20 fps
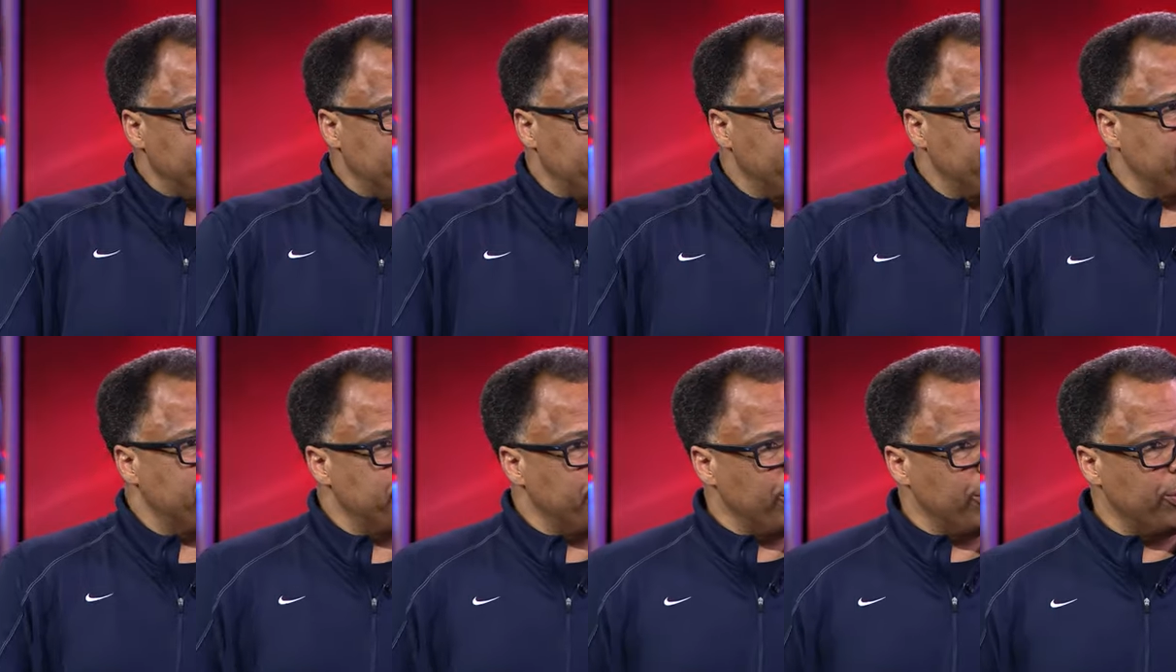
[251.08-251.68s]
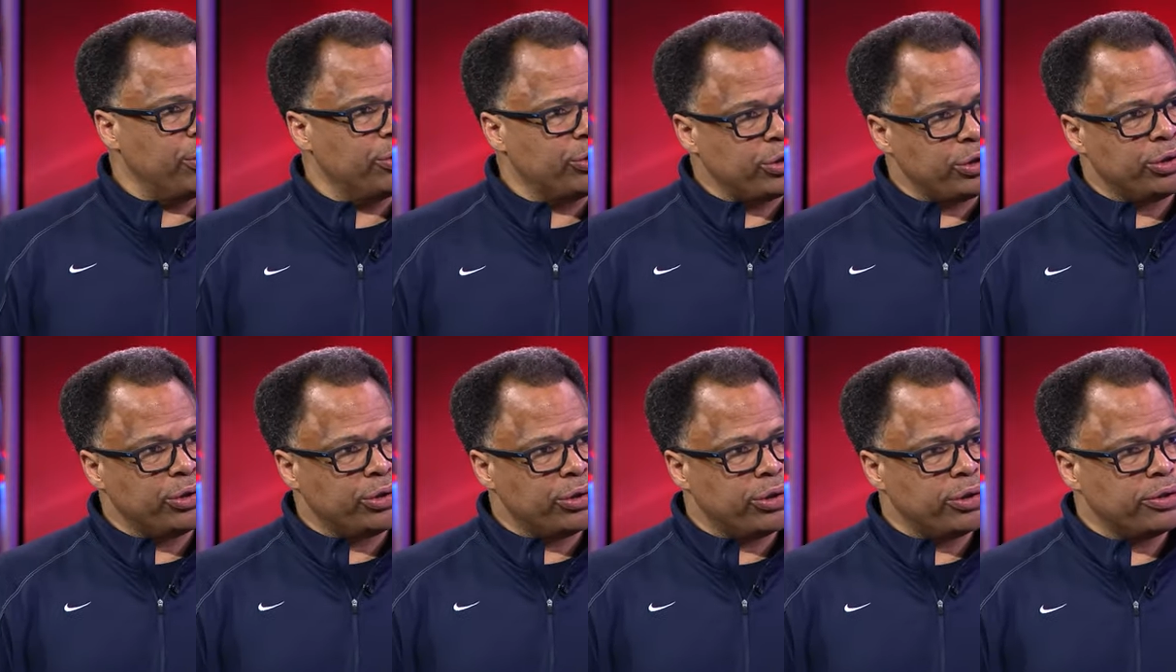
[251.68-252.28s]
Winthrop, those
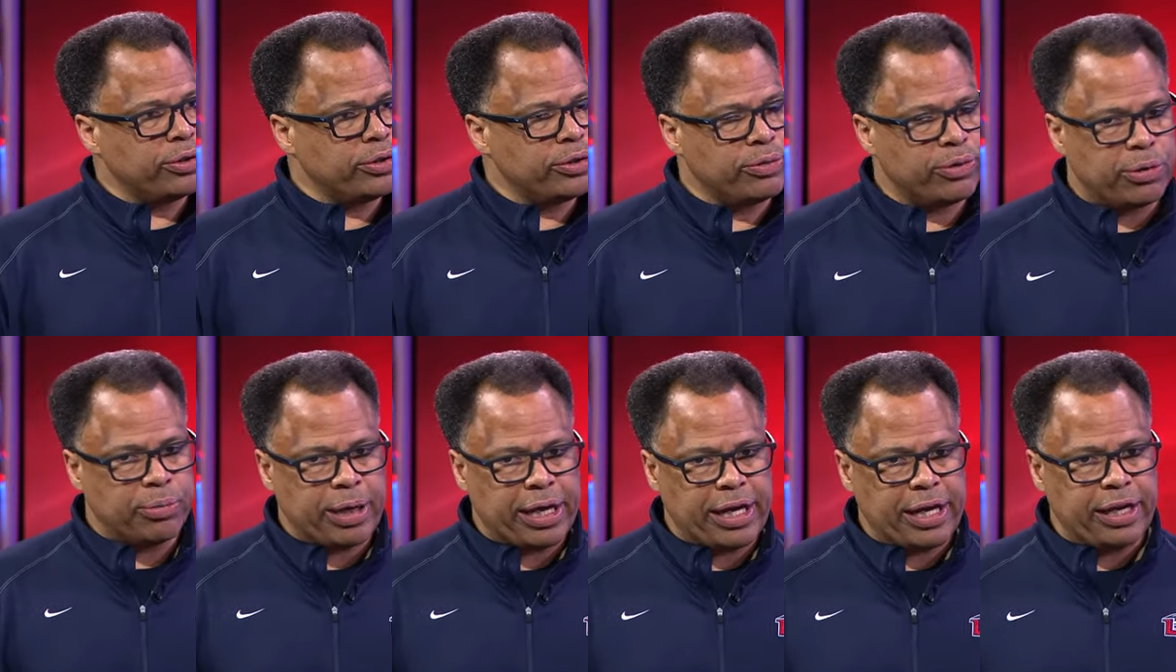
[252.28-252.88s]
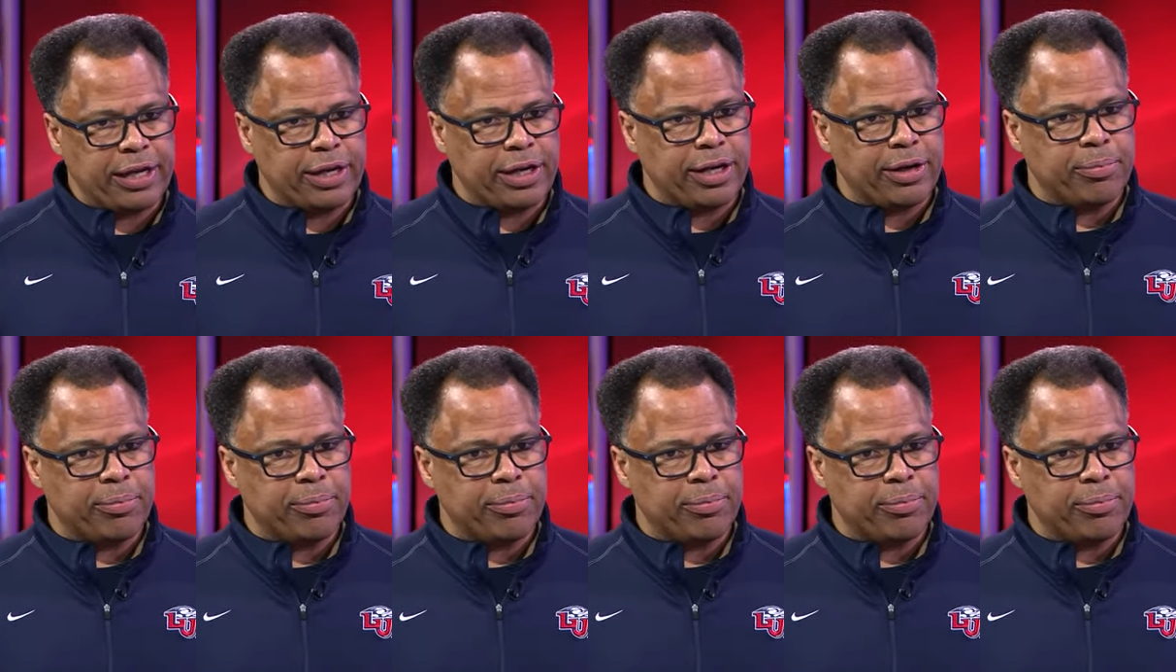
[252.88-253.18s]
who are, remain